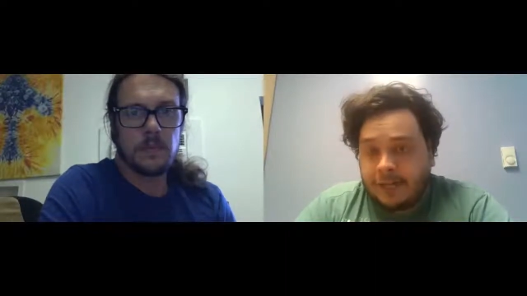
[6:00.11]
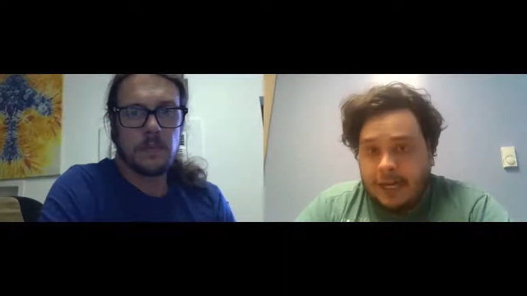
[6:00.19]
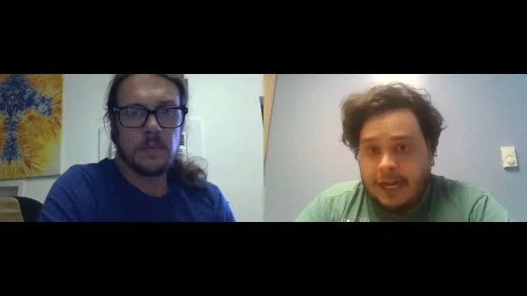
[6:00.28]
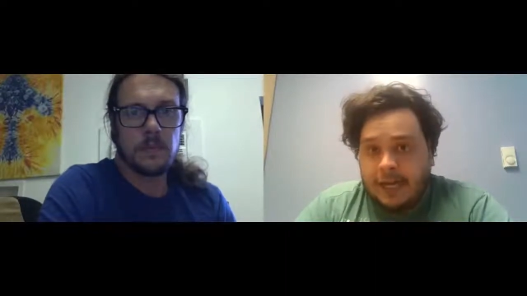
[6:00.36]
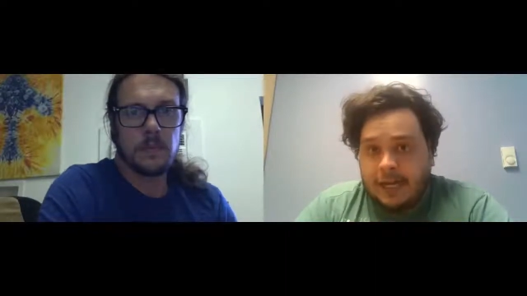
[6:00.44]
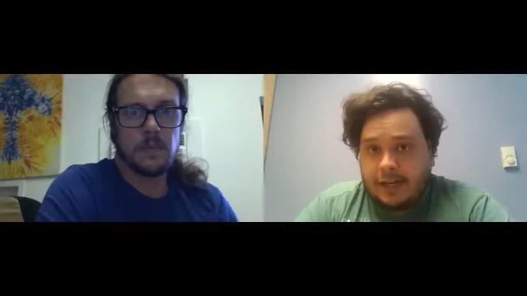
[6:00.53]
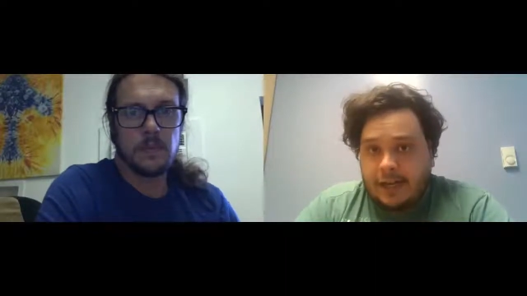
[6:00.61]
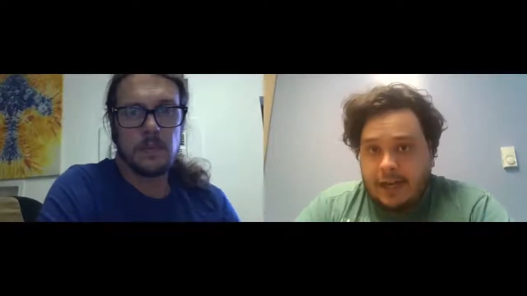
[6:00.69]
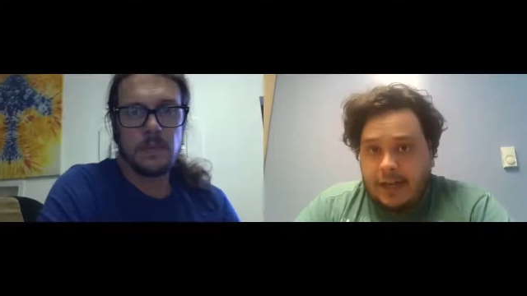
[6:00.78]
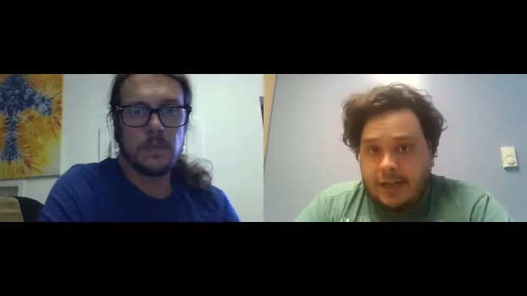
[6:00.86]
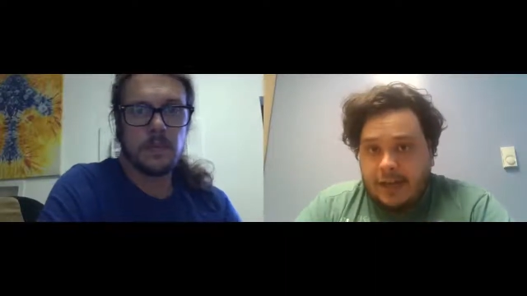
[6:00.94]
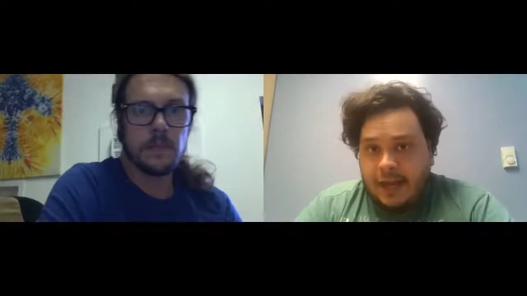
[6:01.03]
Speaker 1: design
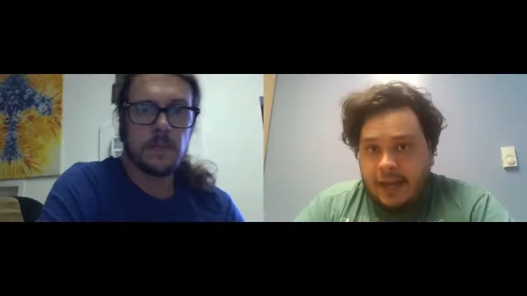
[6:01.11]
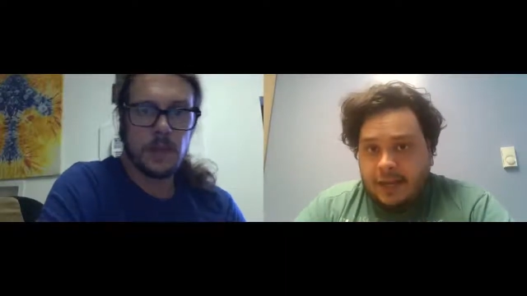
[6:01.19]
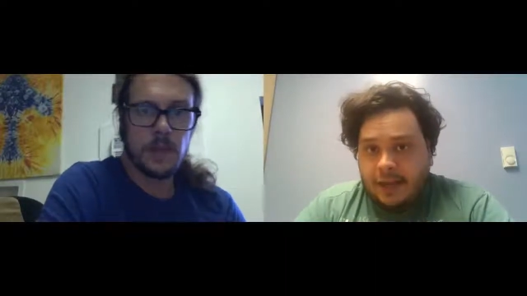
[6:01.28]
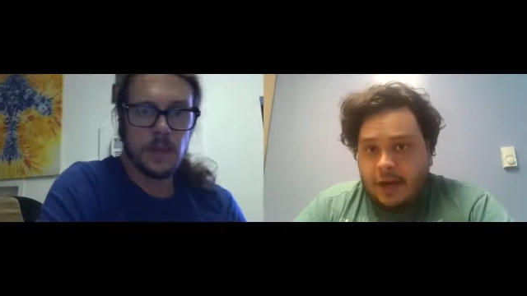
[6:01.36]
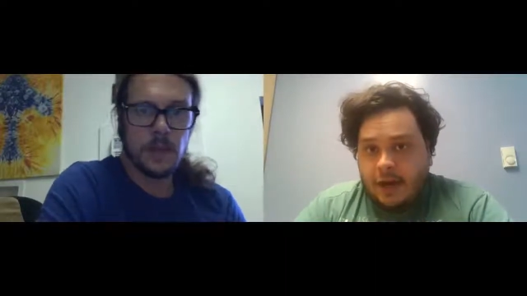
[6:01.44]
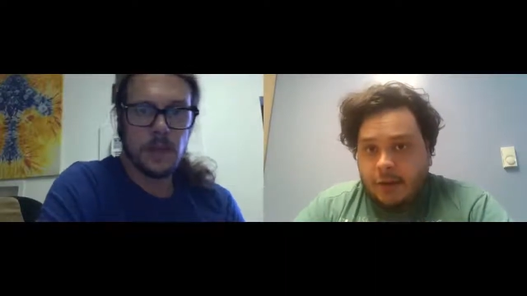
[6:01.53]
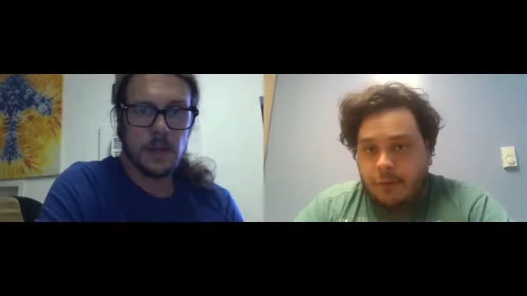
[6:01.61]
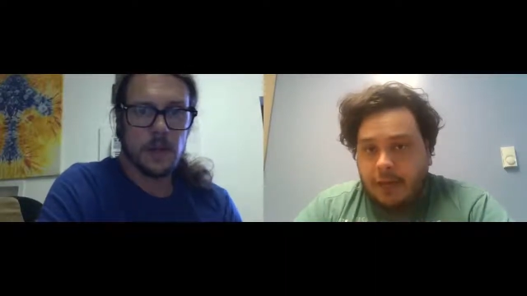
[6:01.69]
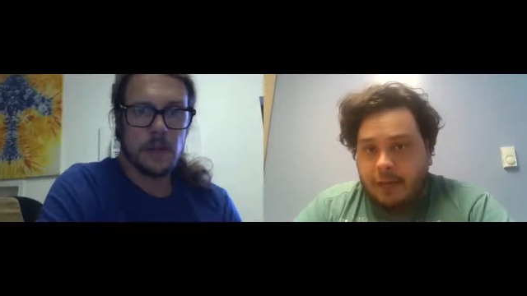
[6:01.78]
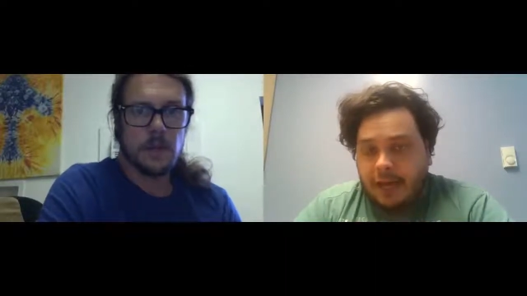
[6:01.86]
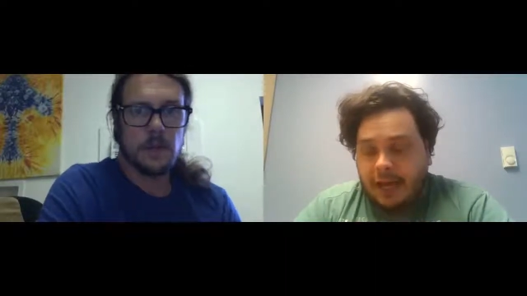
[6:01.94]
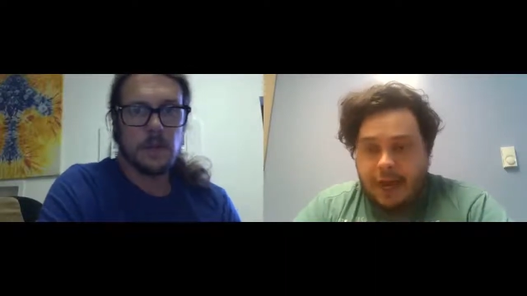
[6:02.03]
that you
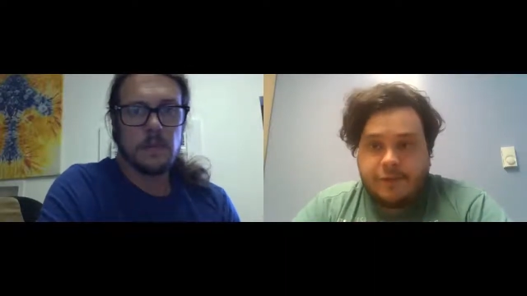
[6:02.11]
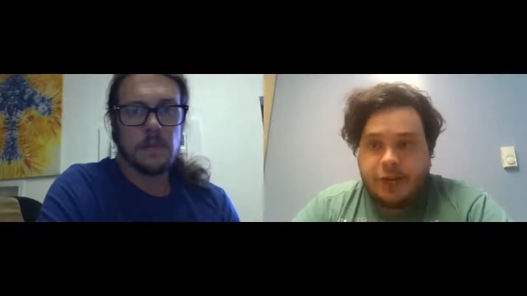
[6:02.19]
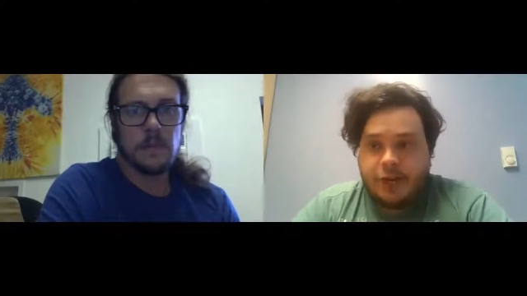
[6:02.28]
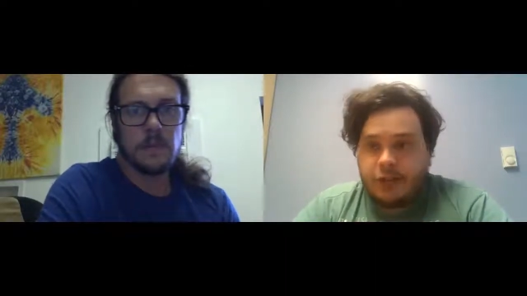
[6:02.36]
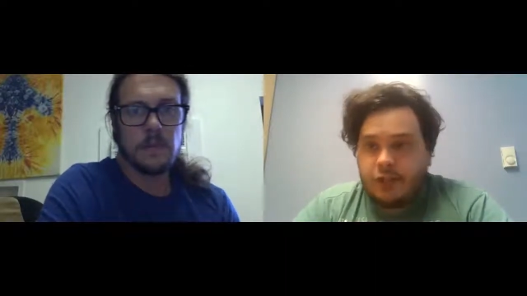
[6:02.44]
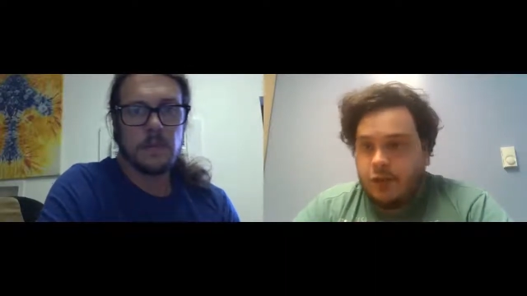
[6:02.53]
know like i've talked to